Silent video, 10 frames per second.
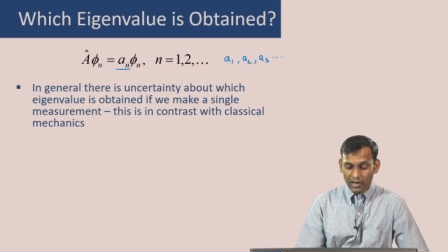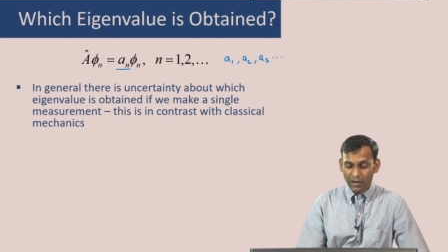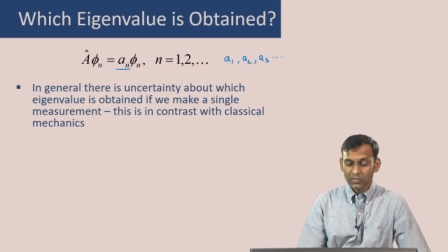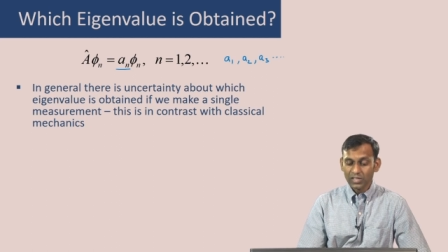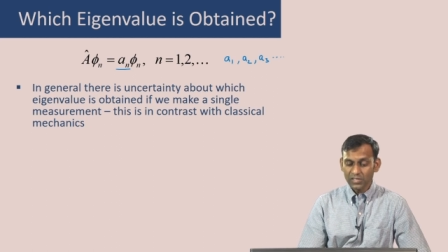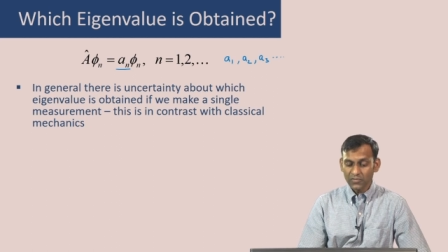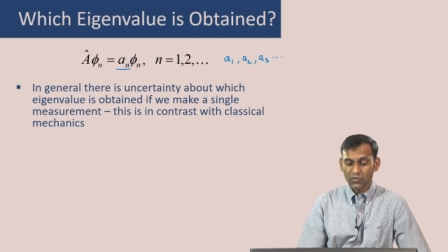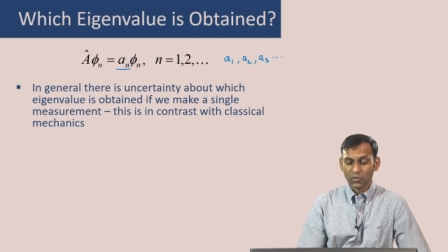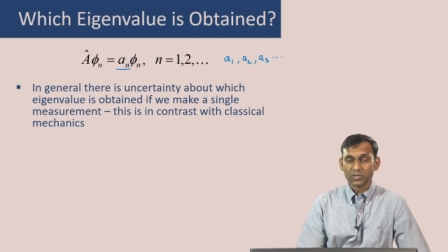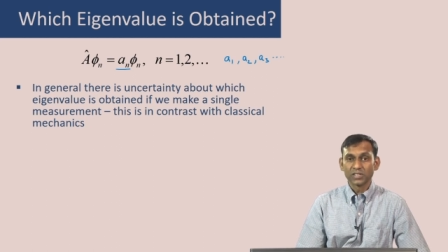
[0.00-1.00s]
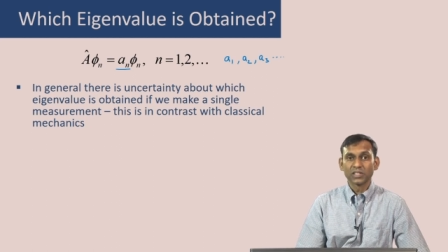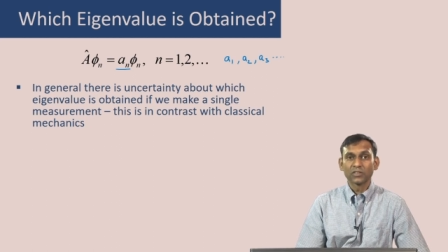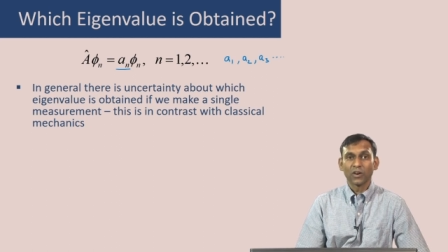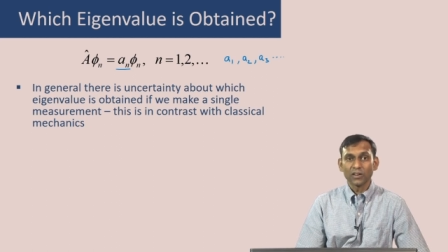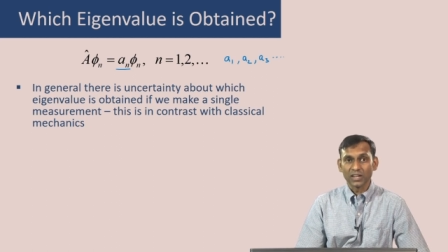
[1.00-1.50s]
Now, this of course is
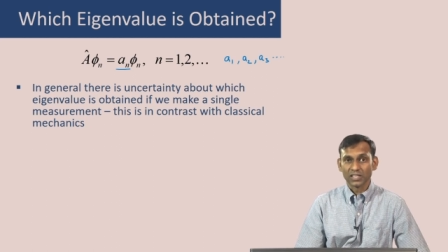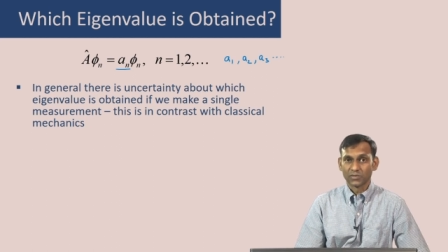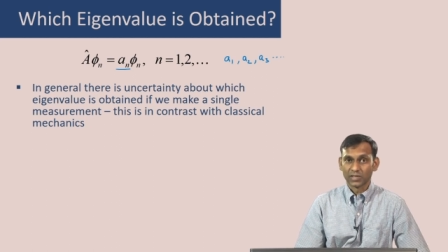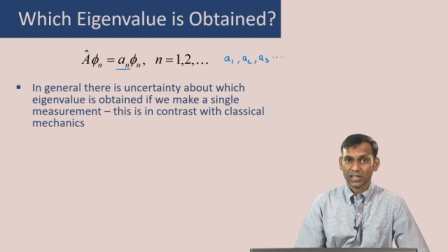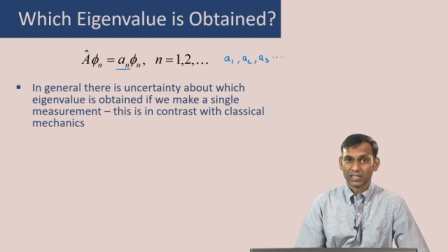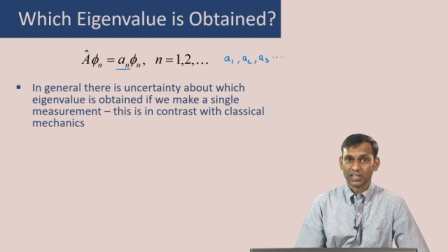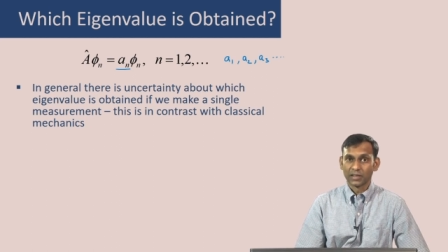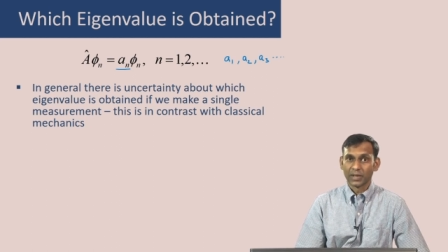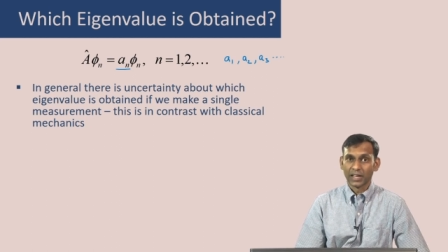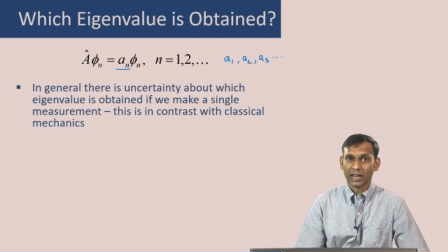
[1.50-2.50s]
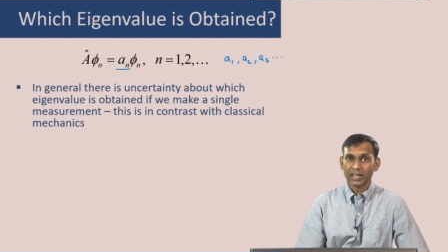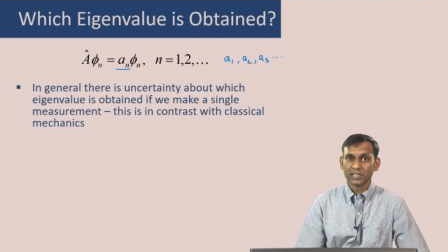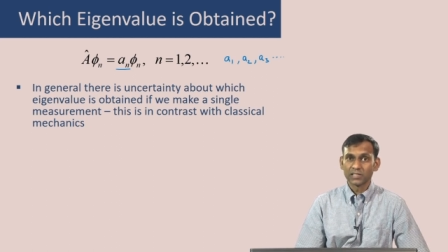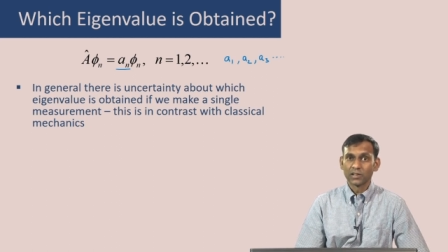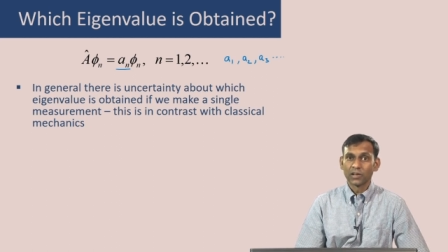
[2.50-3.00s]
in contrast with classical
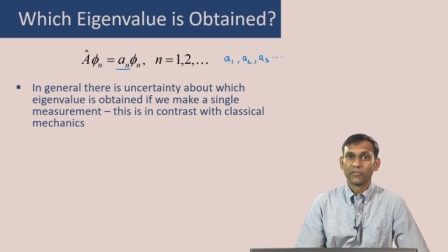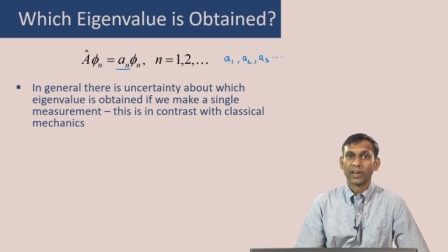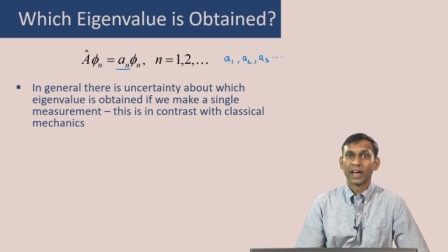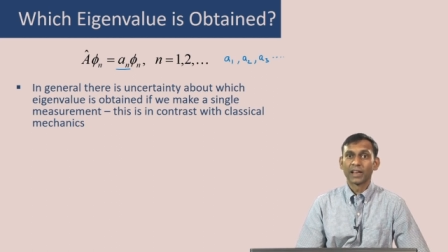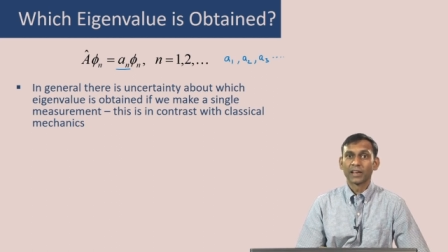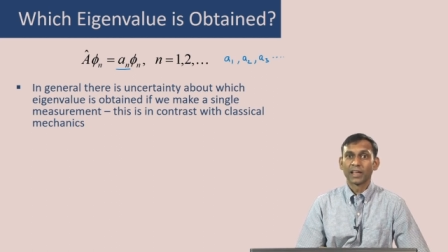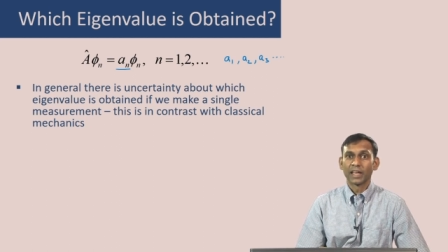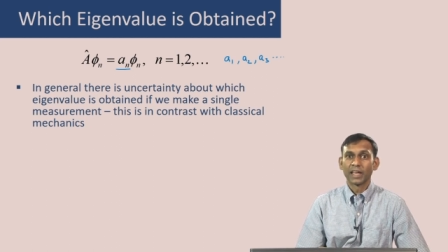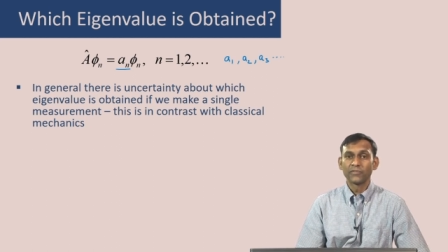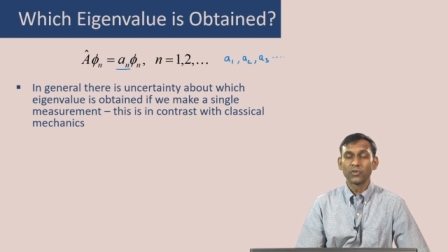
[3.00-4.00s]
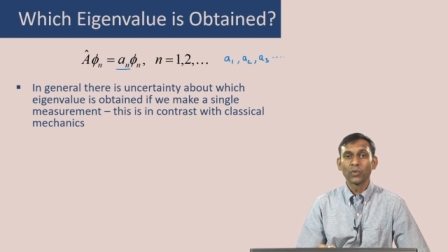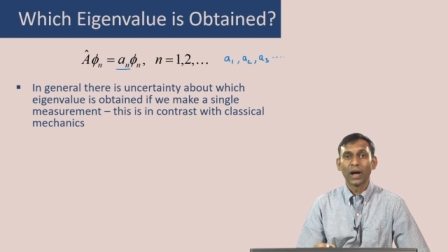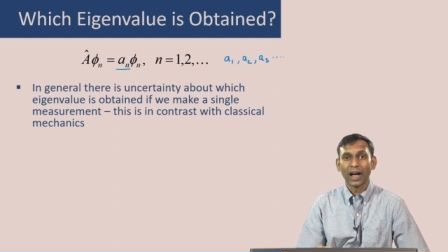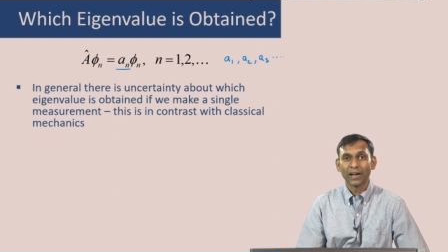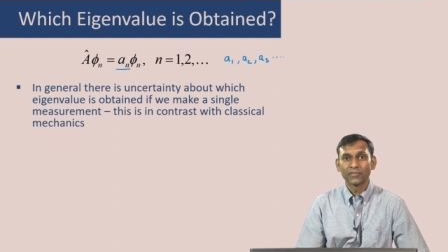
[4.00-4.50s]
mechanics where if you
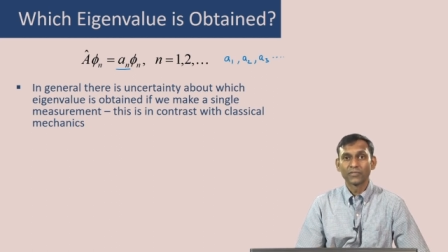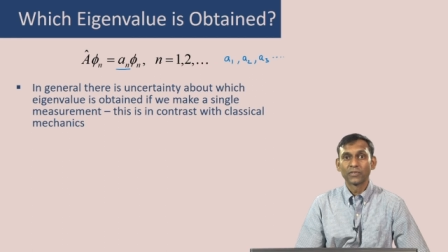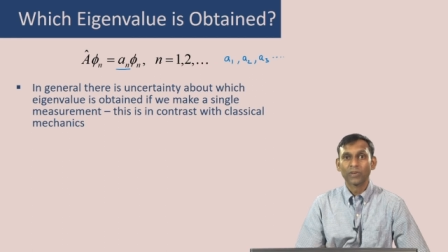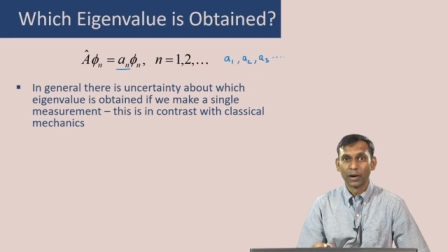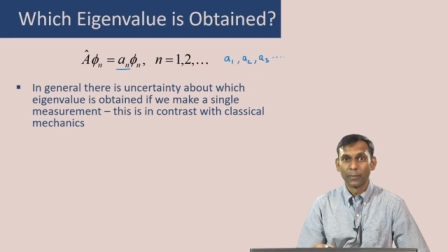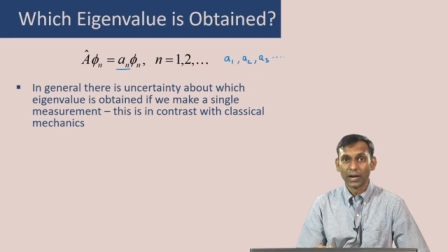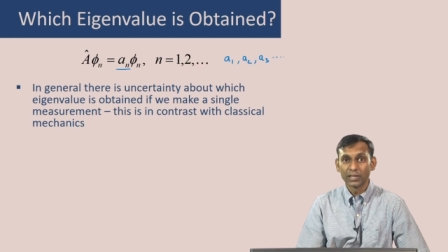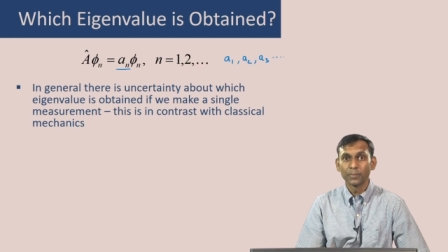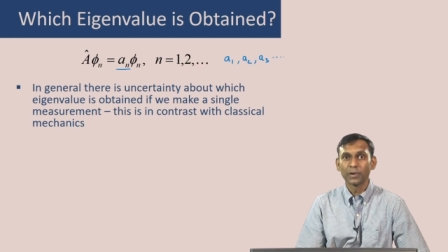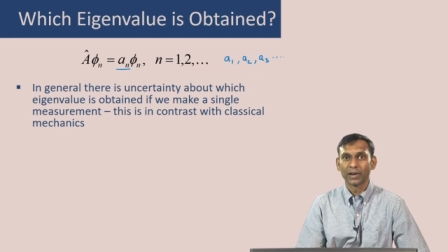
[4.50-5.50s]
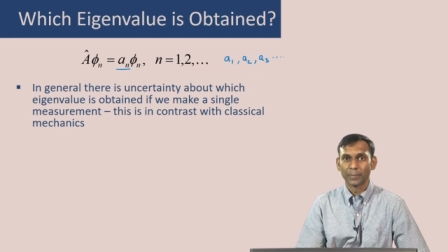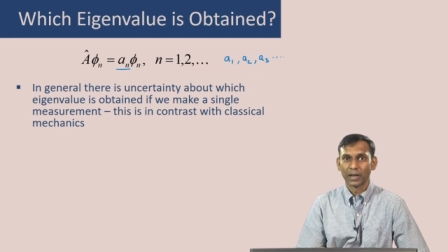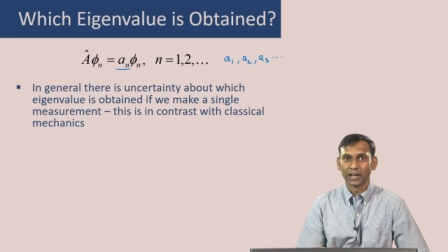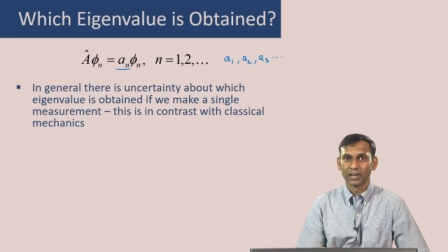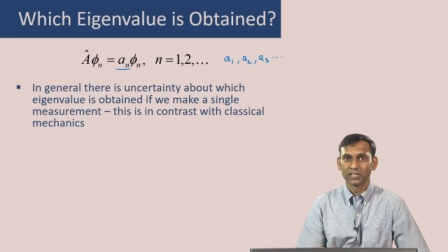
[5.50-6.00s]
have uh, multiple
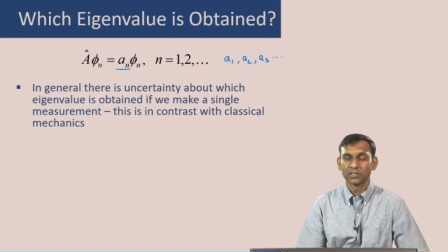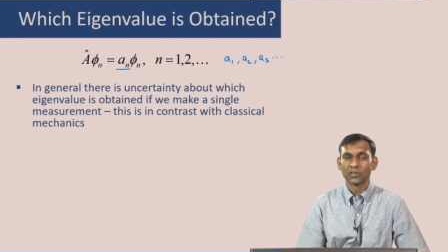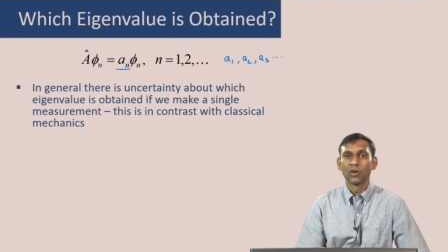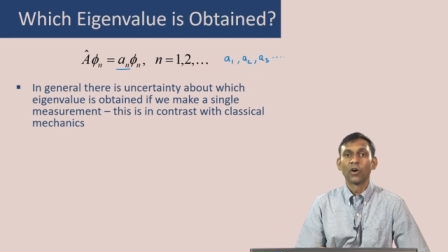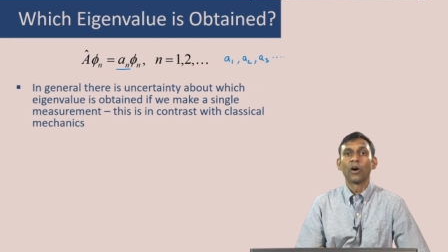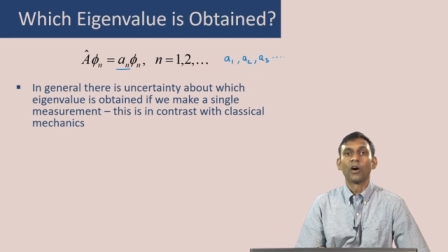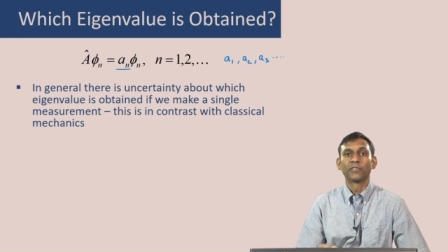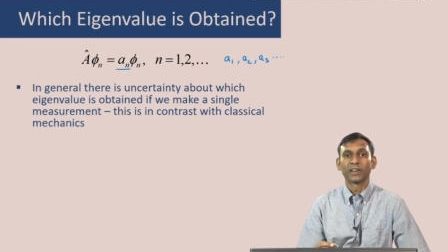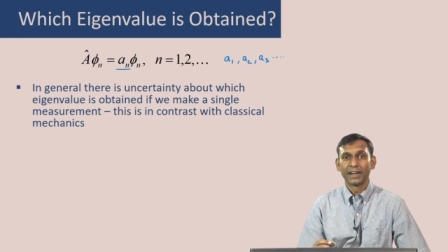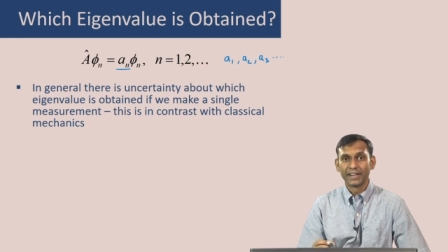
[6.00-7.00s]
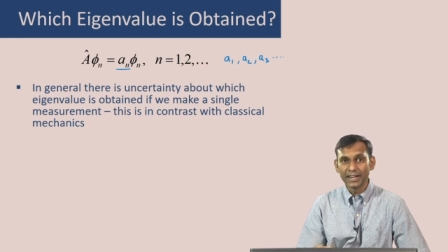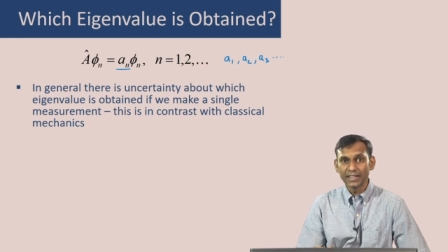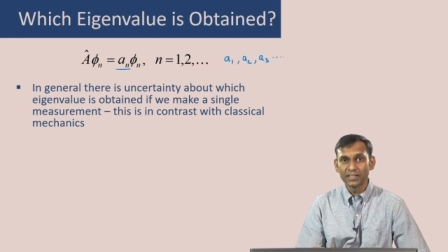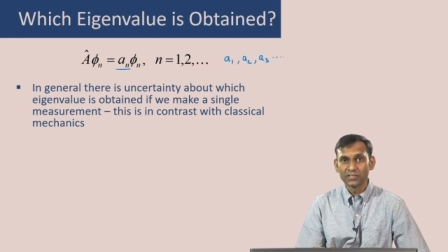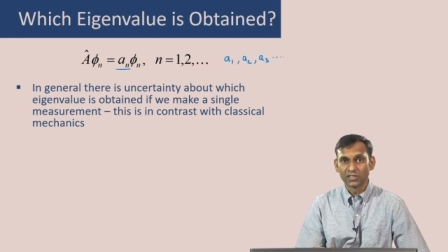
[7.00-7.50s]
replicas of an
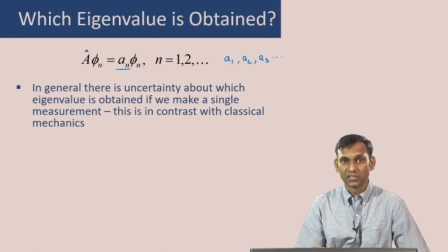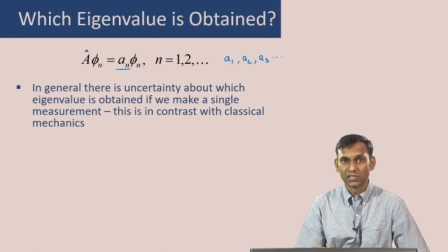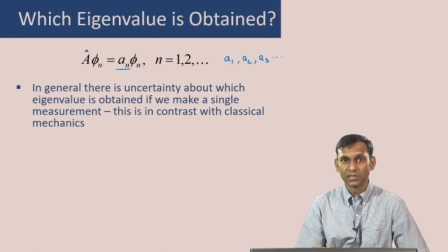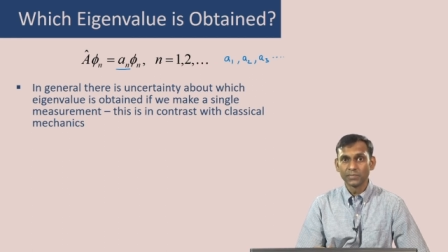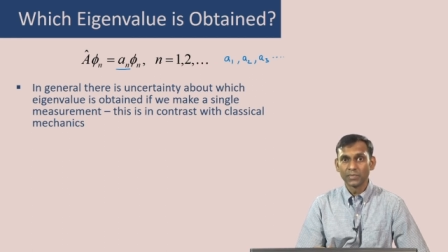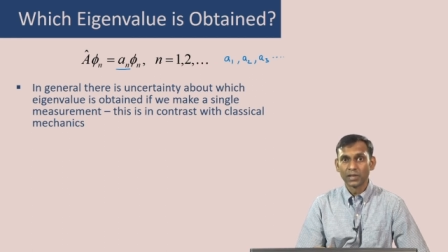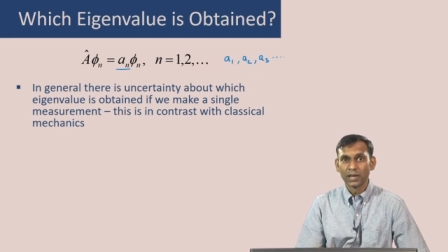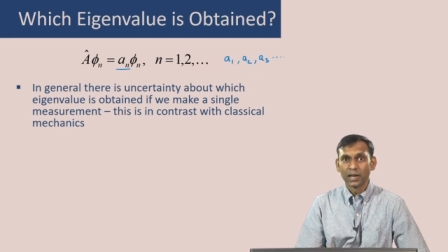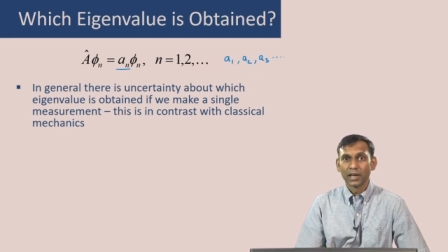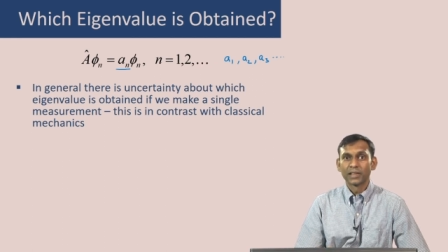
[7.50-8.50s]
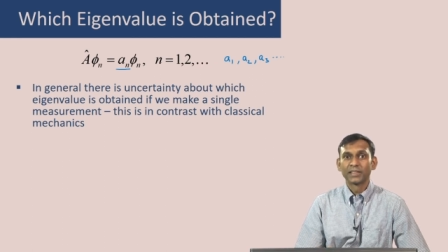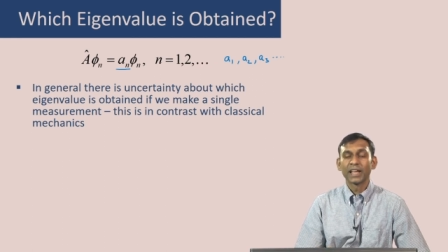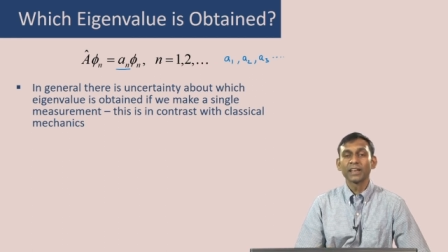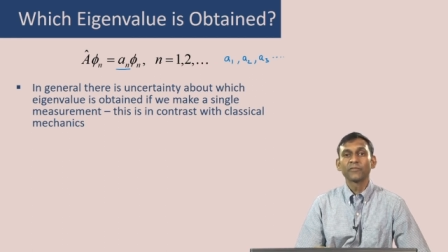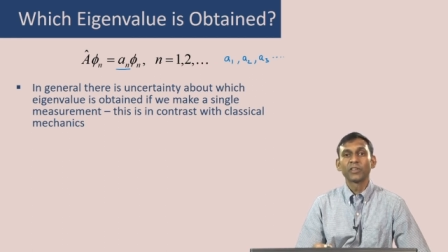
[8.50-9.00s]
identical system,
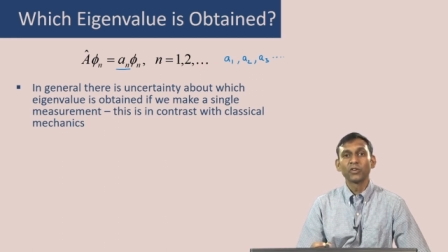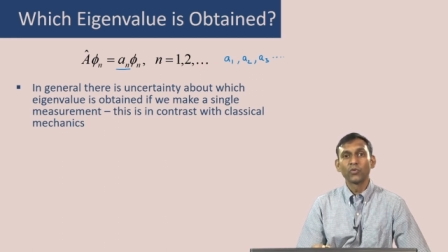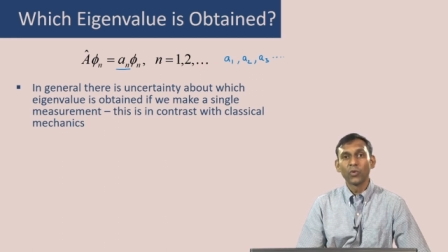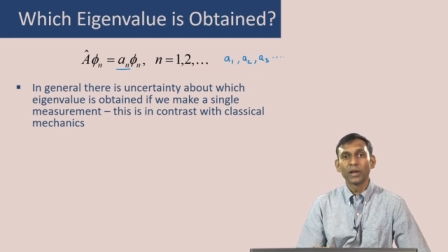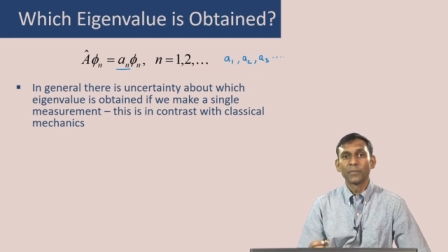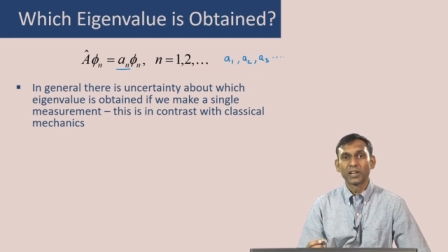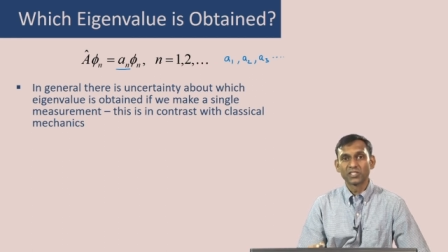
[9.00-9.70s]
then when you go and